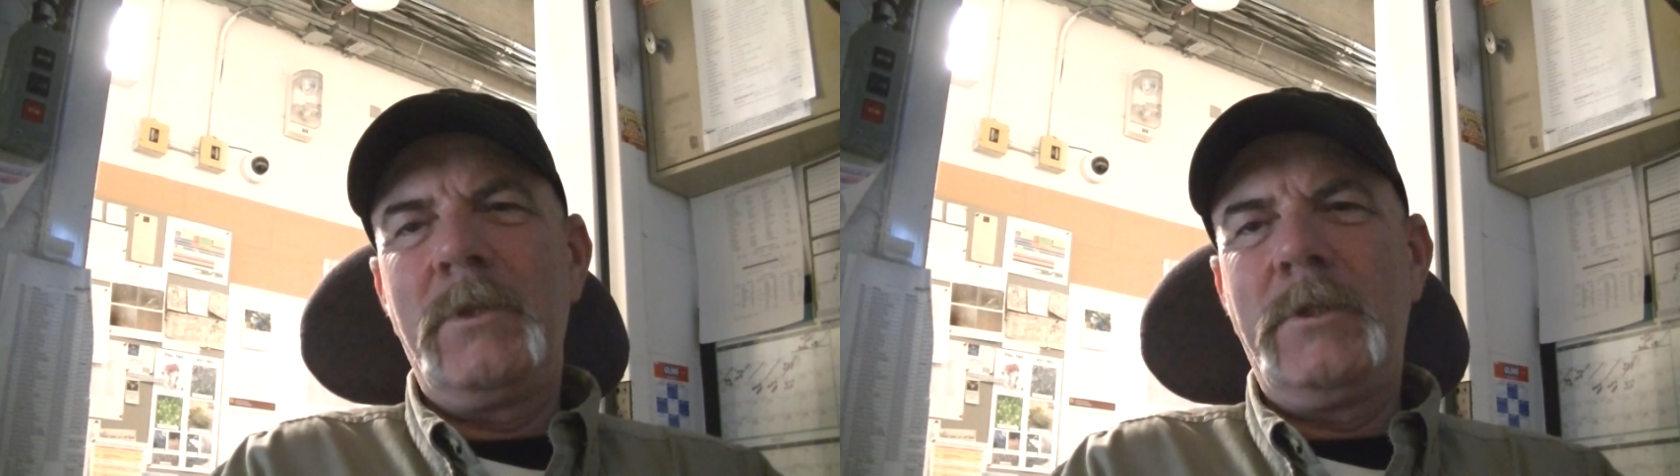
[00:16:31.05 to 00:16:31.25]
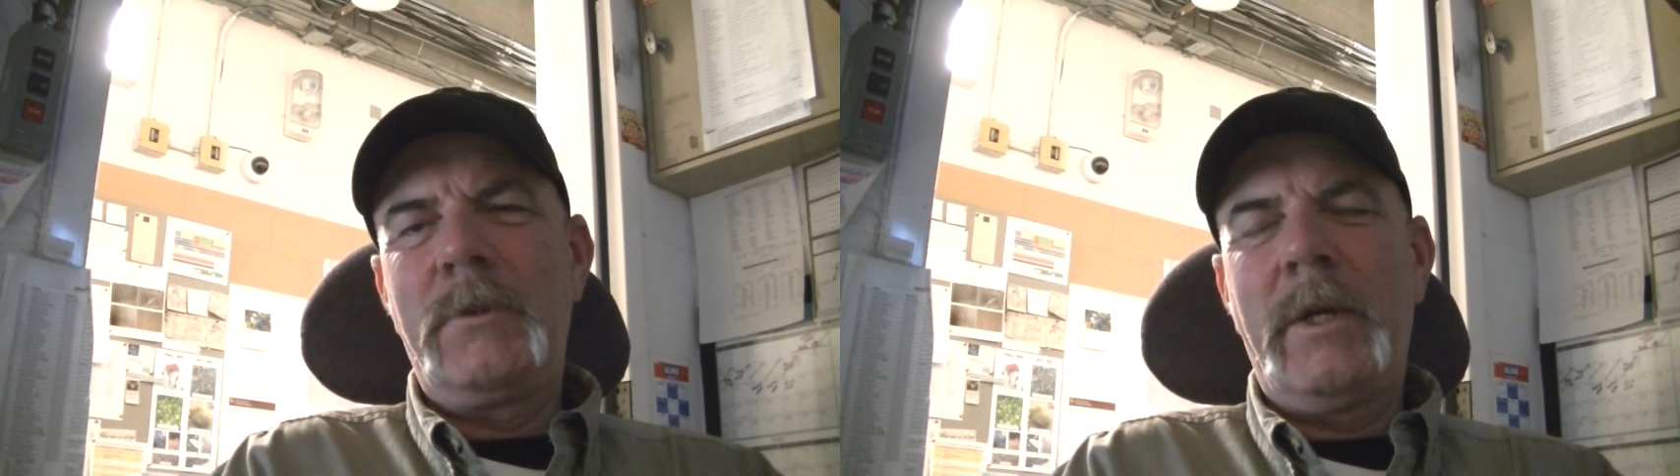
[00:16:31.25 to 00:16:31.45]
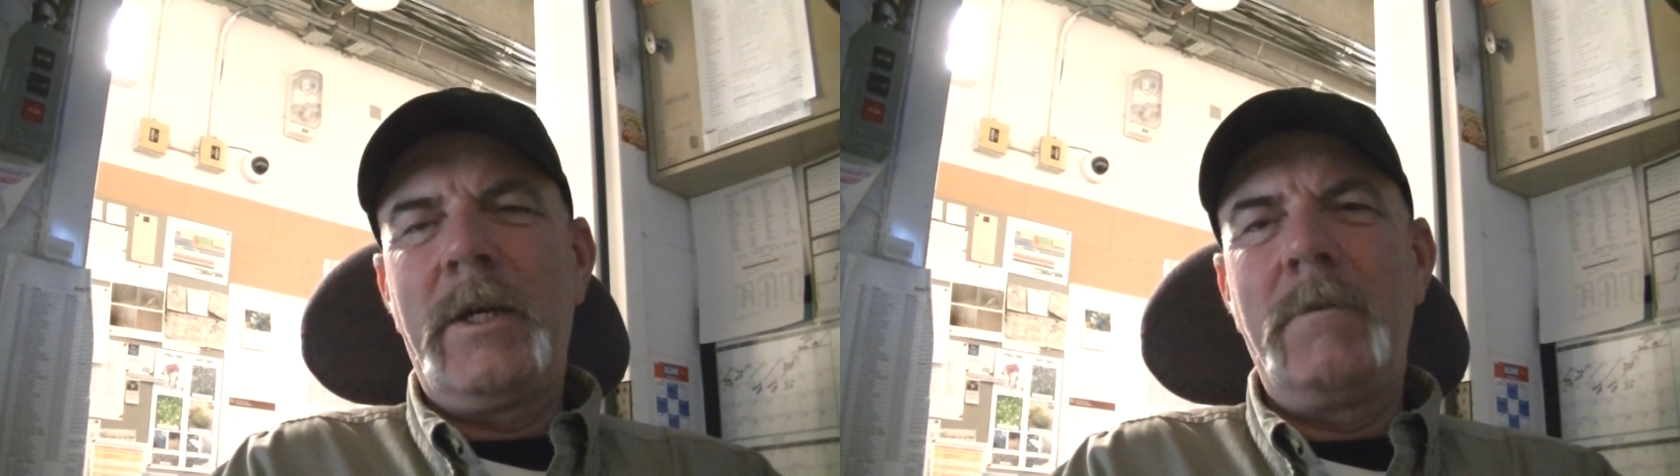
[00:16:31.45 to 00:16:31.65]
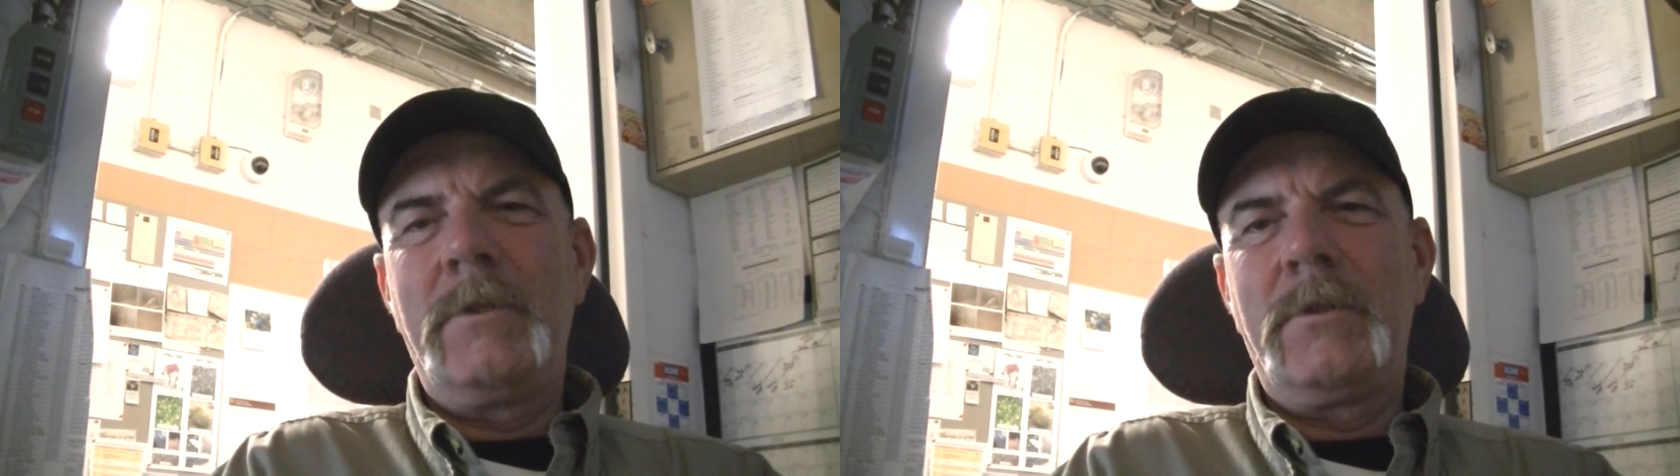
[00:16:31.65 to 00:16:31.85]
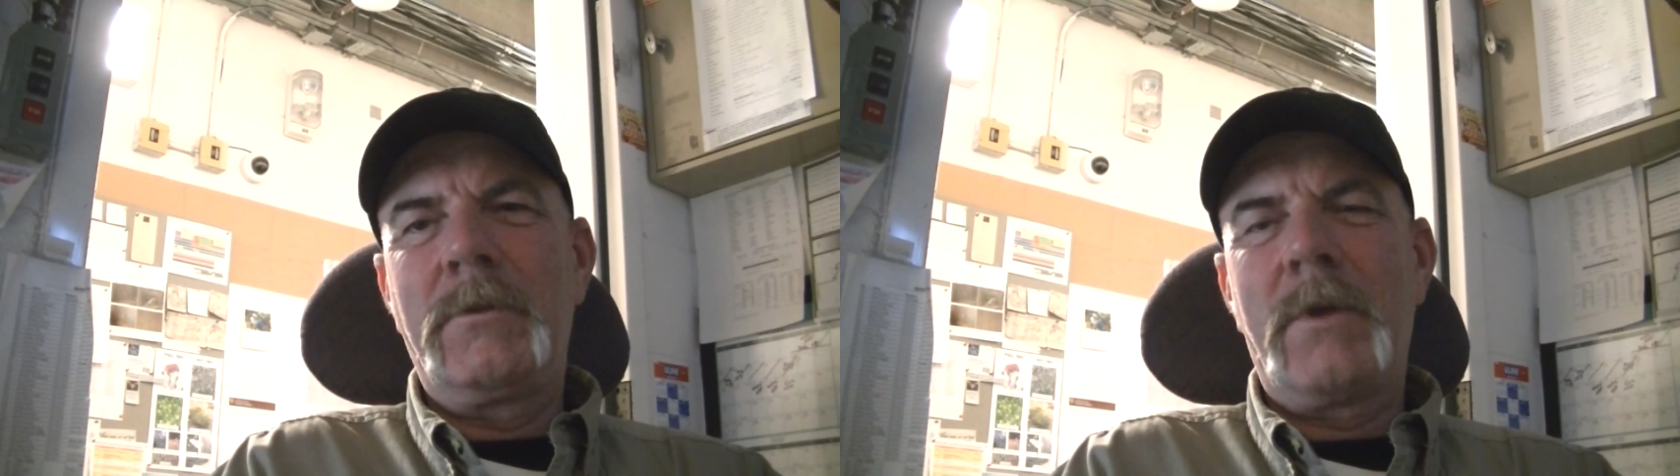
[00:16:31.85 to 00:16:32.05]
Please rate, comment,
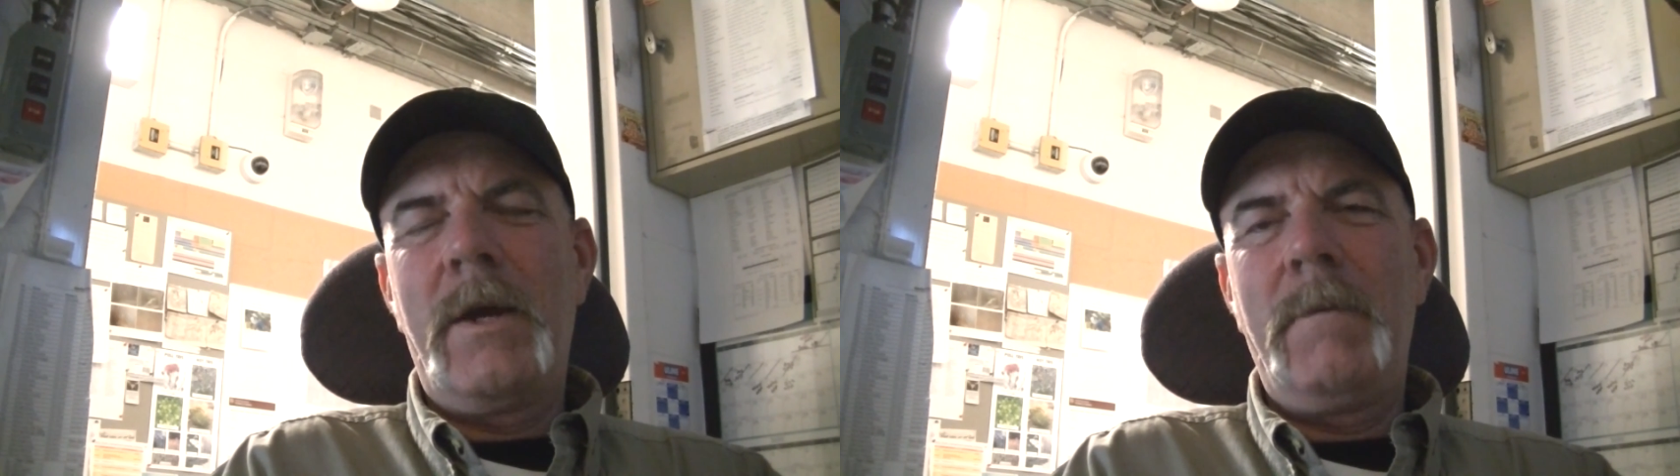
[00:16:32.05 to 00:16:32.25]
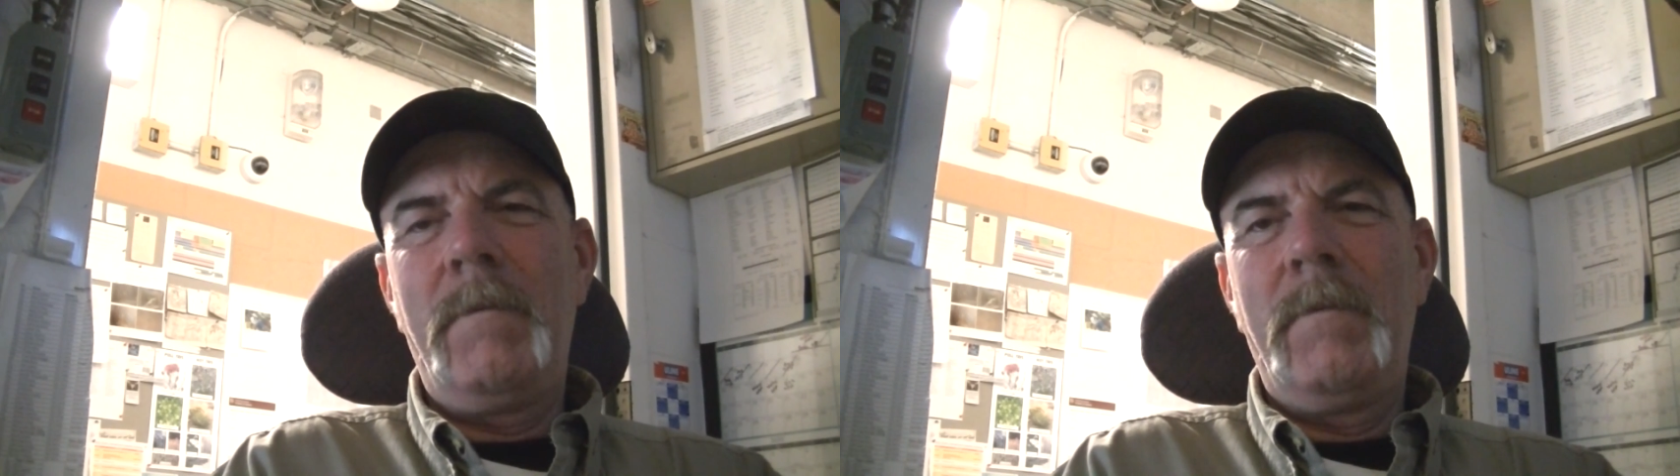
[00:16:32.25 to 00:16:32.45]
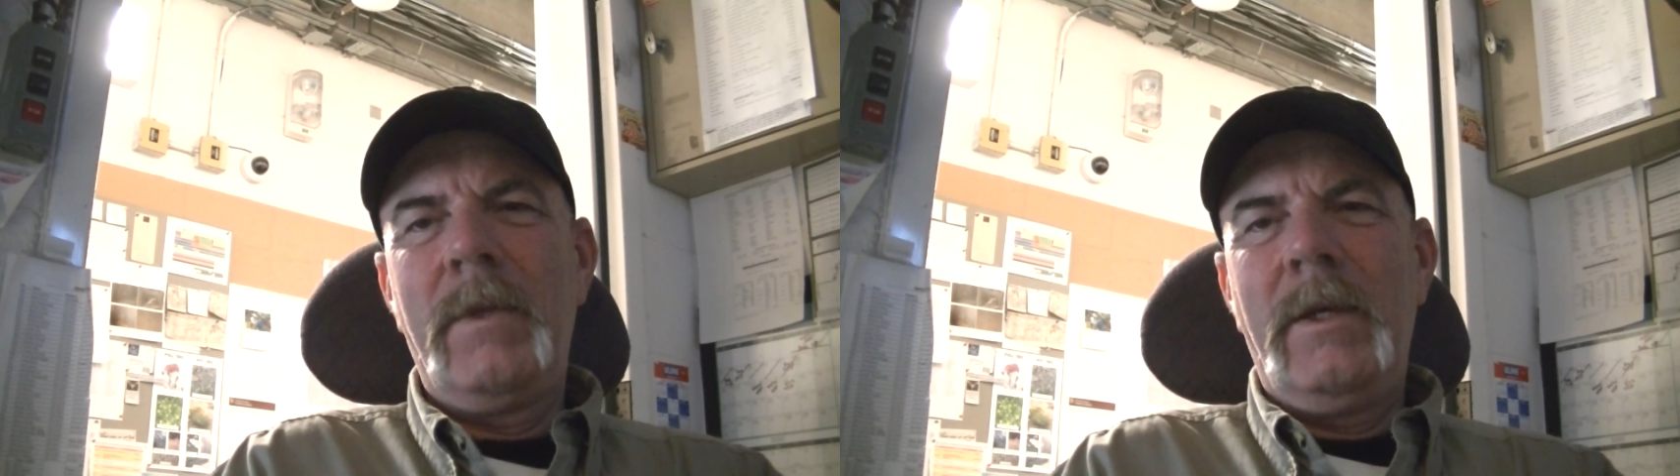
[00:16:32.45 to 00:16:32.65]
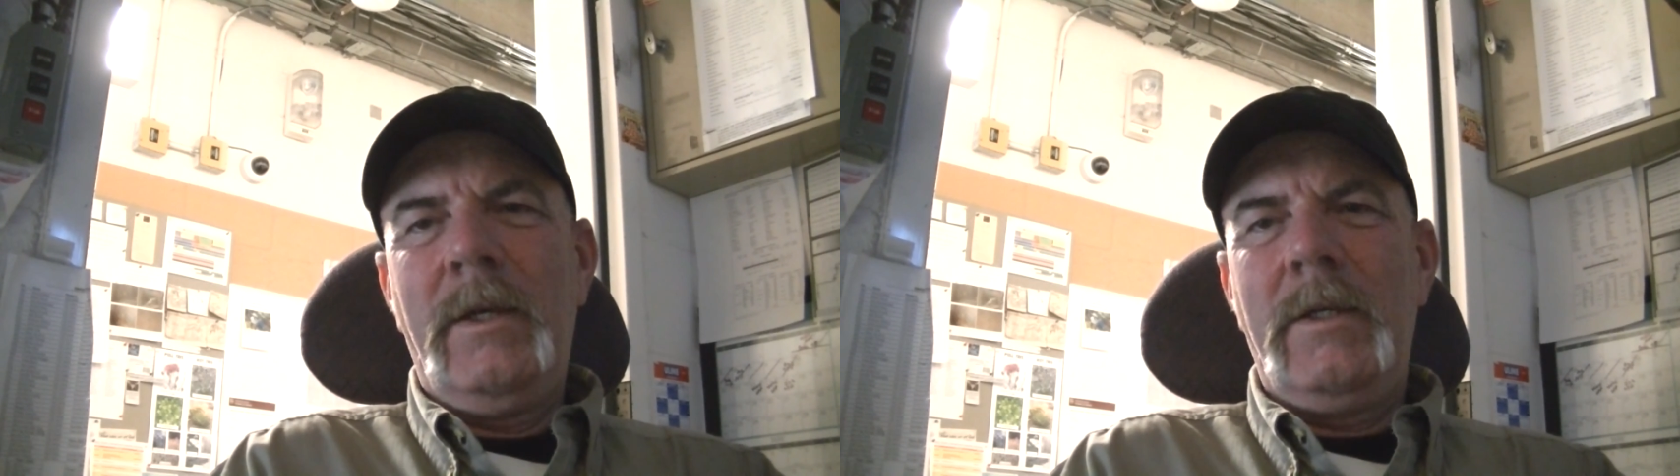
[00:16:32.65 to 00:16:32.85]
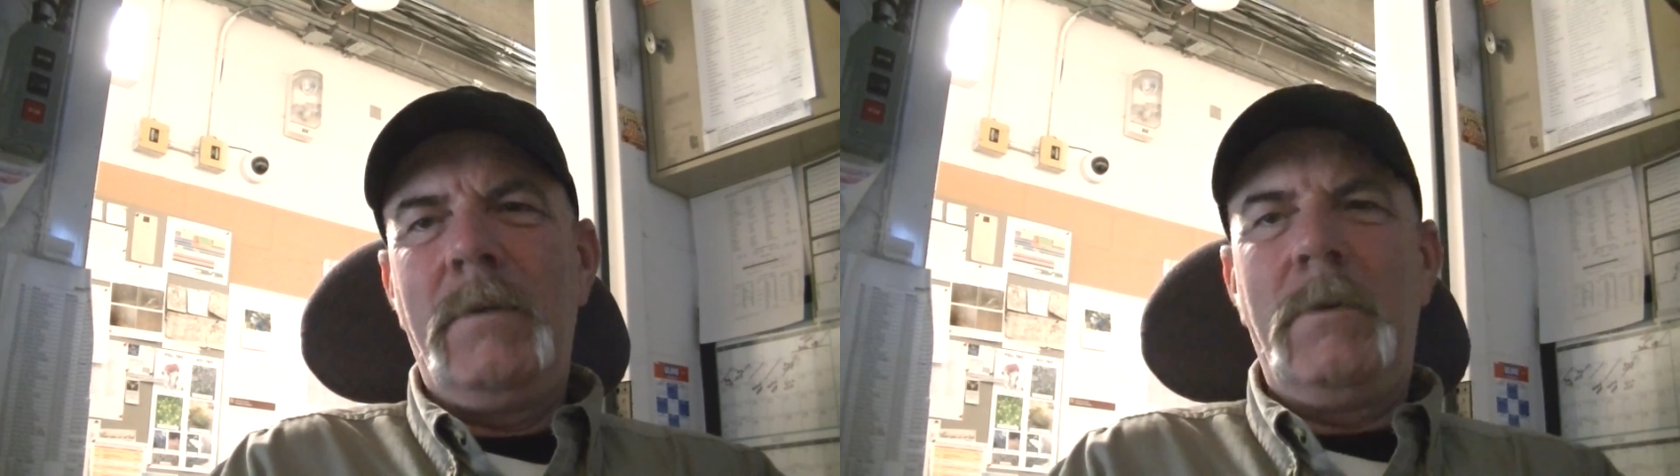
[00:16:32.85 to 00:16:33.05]
subscribe,
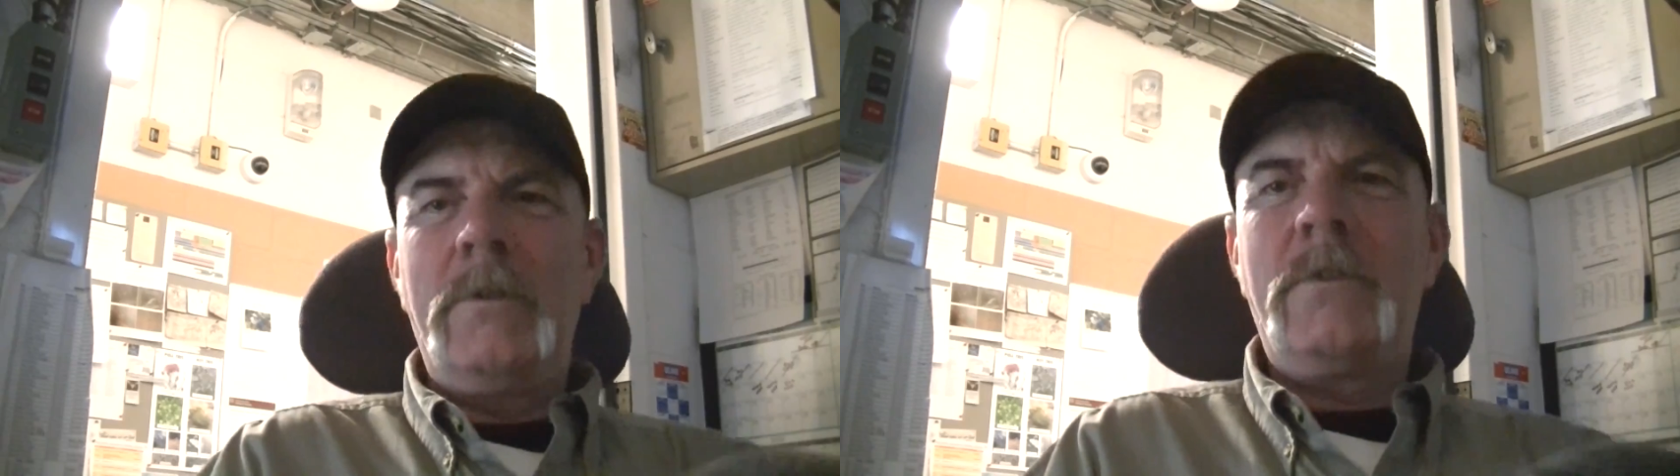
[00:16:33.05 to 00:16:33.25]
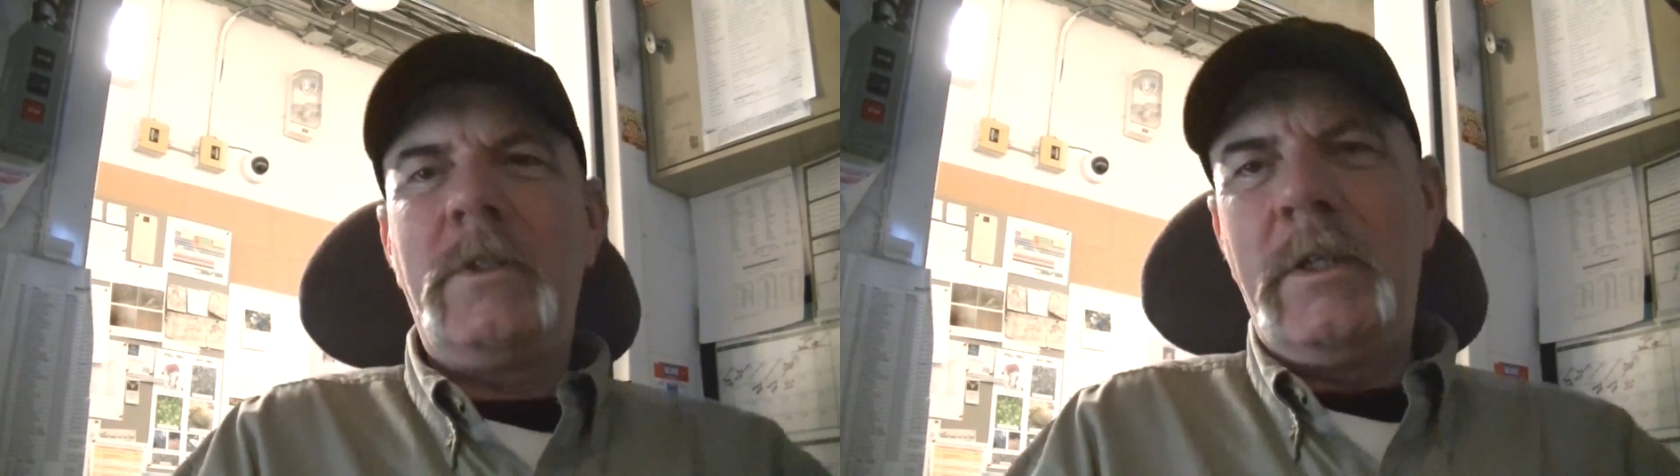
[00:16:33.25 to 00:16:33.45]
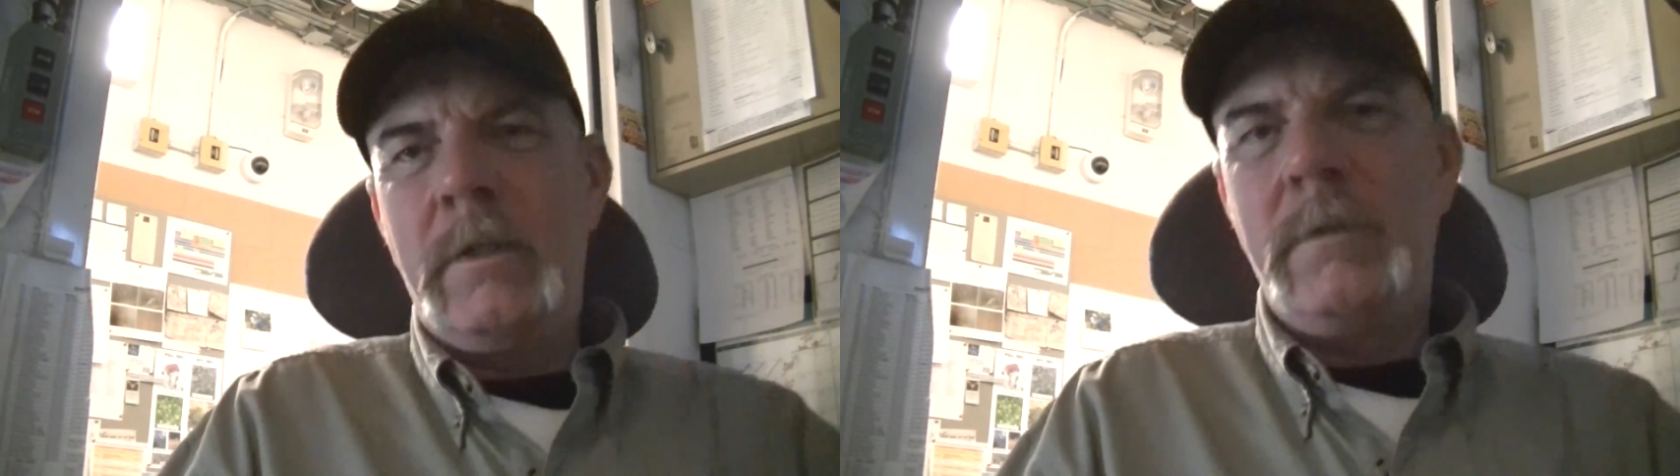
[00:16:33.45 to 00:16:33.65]
and we'll see ya.